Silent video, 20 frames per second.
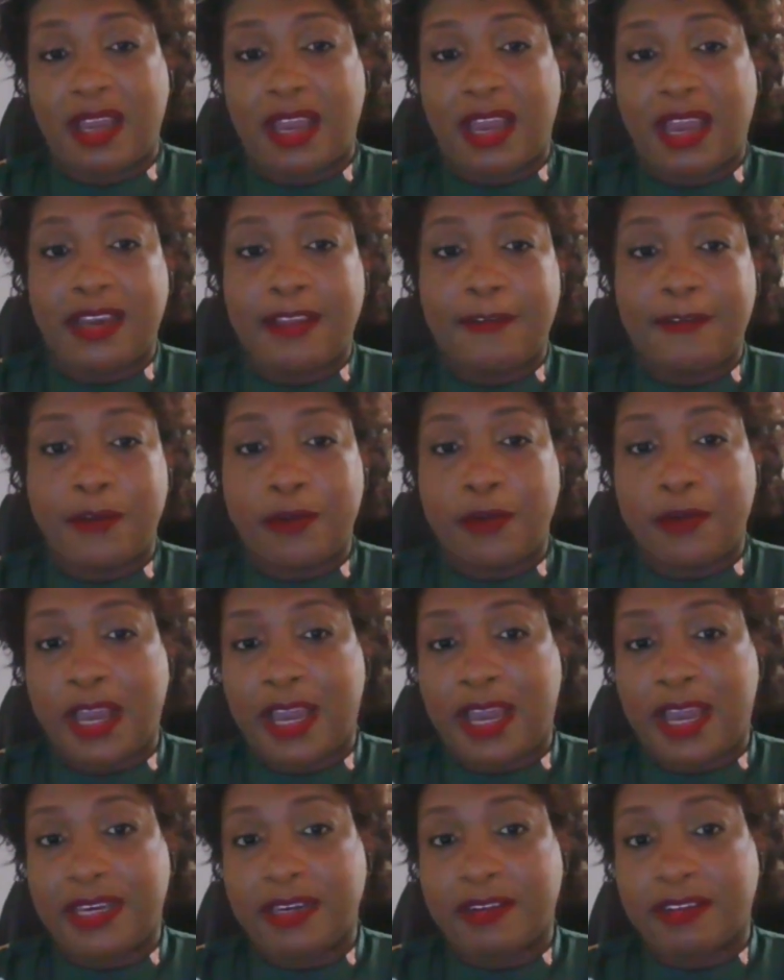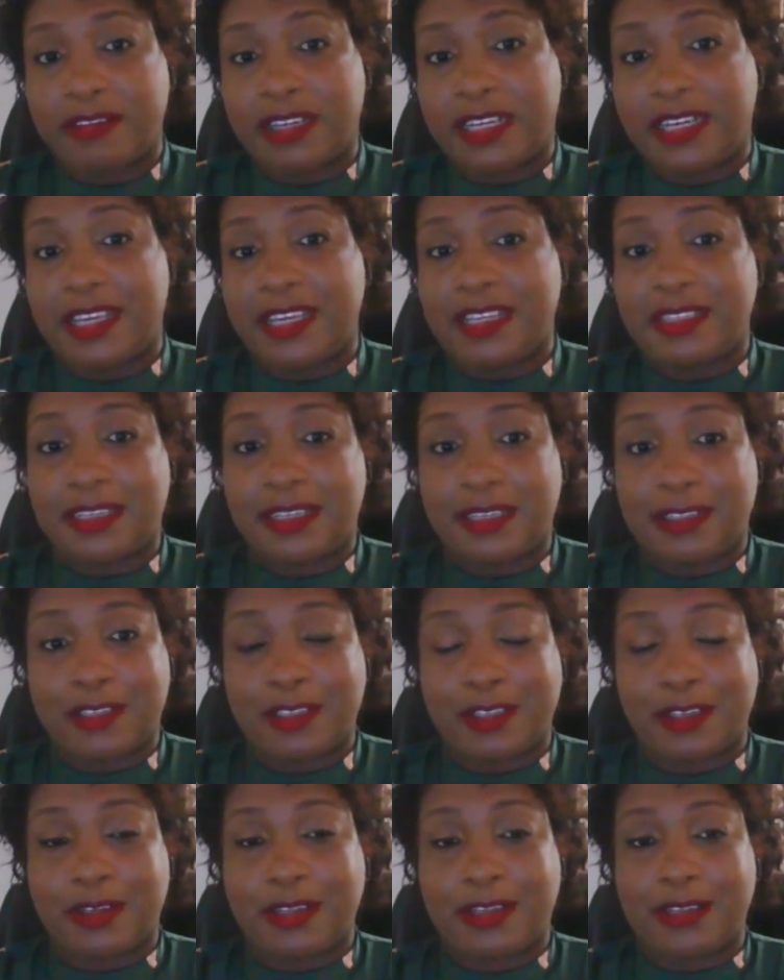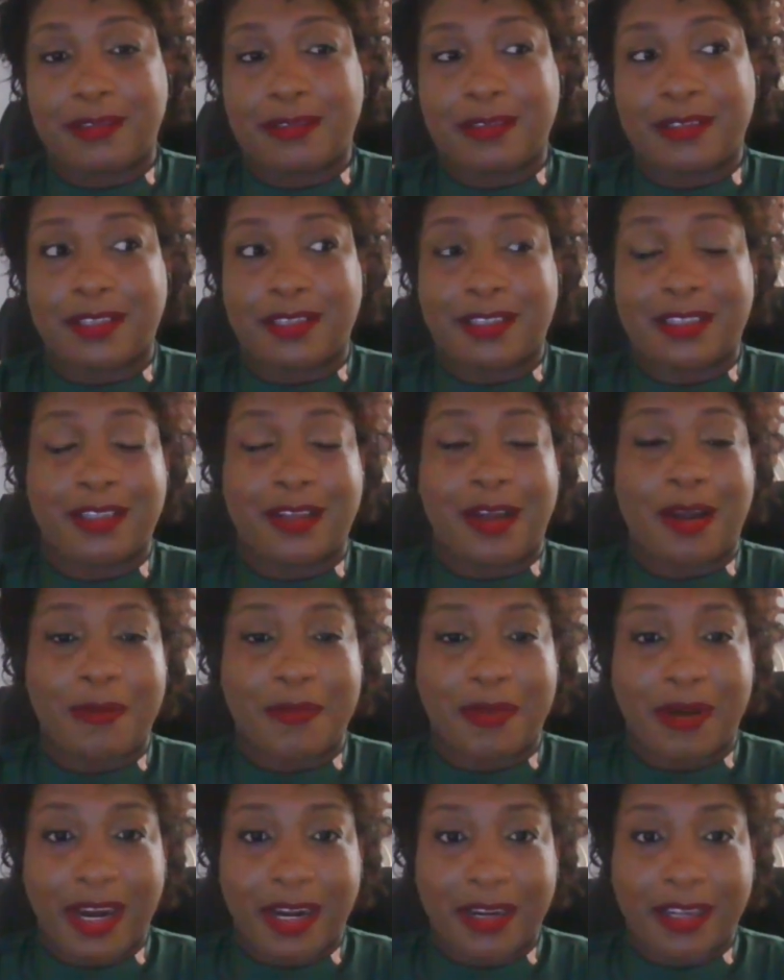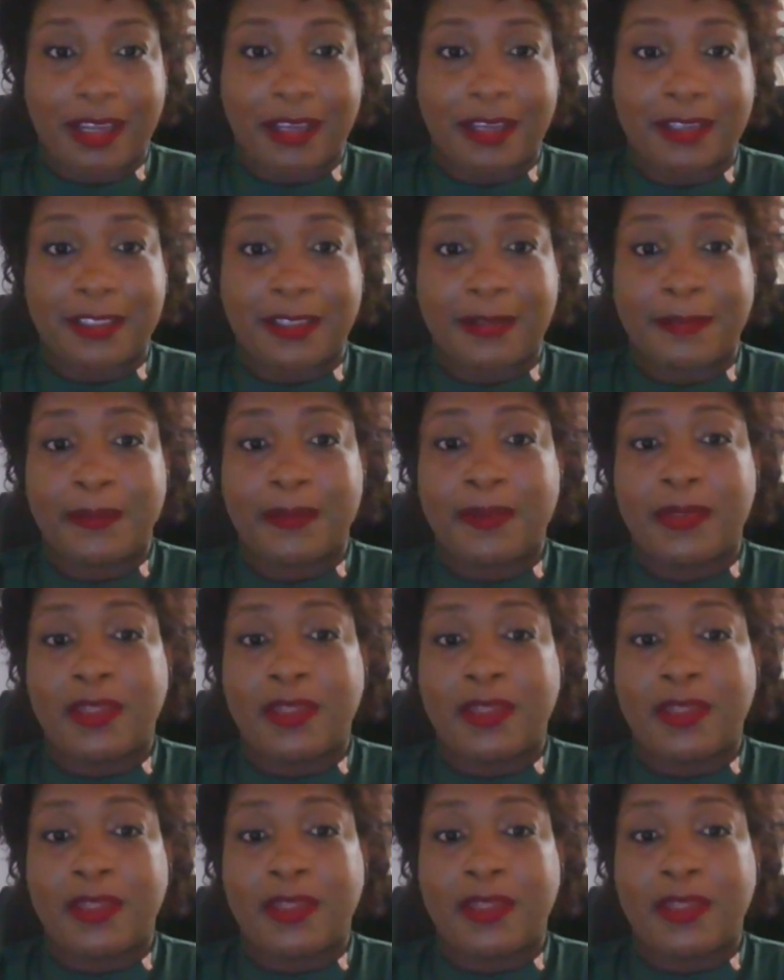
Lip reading: Mm-hmm. And if you kind of relate it to the stock market,